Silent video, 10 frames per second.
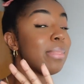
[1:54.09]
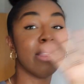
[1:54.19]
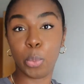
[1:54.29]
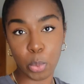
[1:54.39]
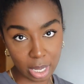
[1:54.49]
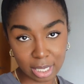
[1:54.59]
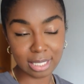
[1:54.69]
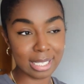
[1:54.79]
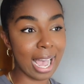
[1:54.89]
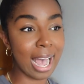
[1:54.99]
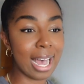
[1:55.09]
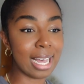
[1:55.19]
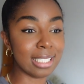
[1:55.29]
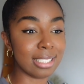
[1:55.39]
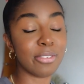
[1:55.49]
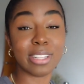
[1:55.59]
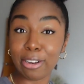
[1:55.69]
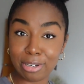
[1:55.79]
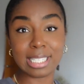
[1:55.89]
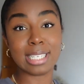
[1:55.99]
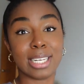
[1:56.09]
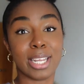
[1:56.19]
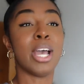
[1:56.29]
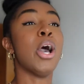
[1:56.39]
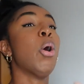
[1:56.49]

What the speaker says: the world, and for that reason,